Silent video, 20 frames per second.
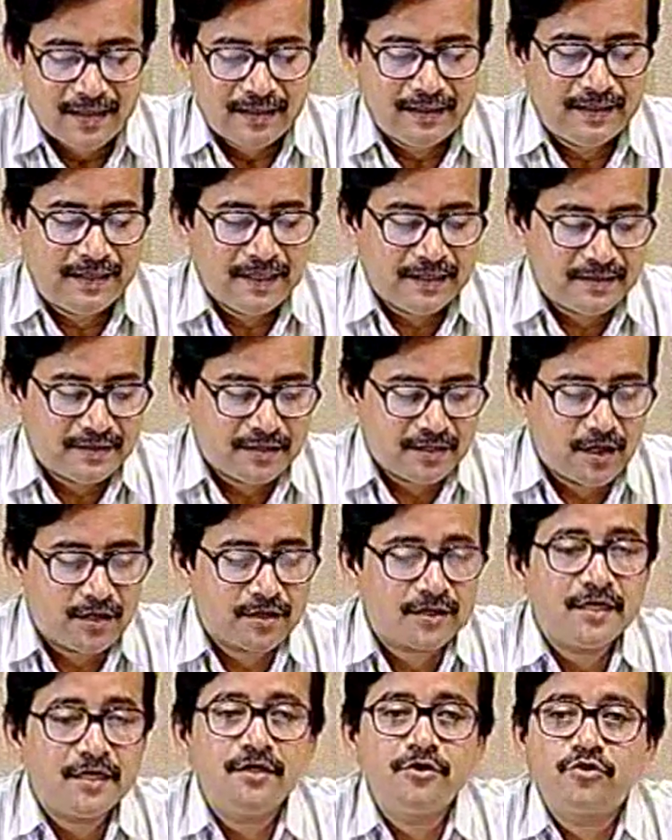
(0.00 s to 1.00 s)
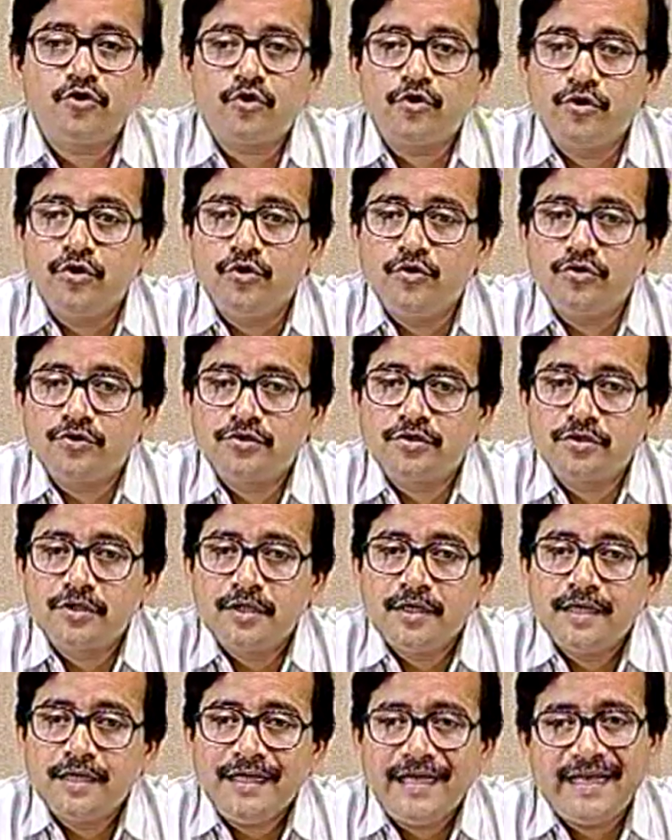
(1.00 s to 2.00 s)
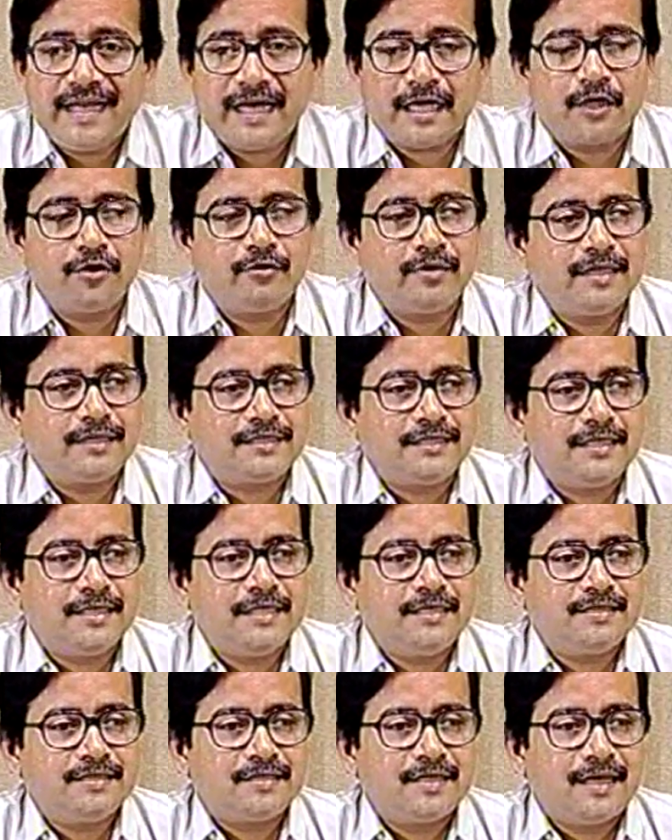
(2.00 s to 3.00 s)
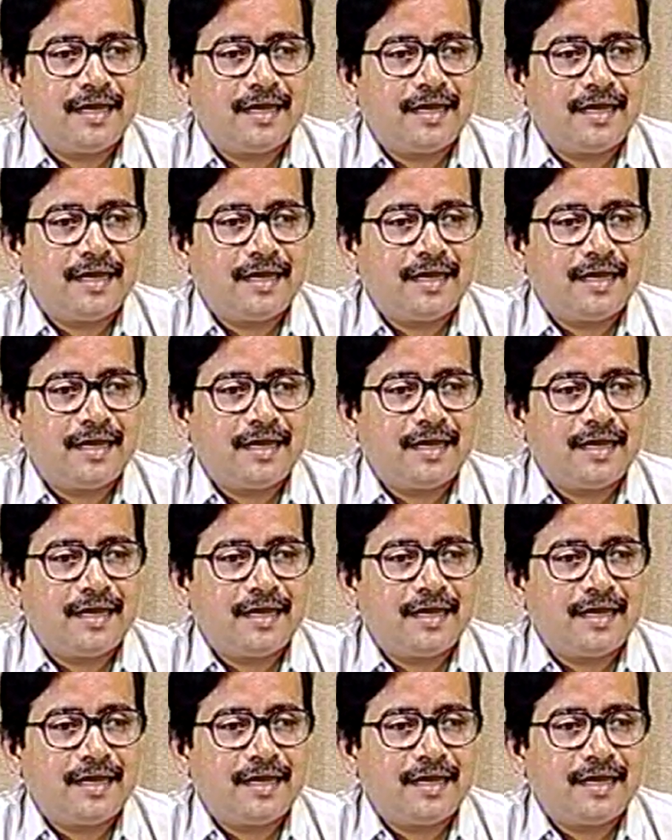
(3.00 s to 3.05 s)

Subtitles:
does not introduce inaccuracies,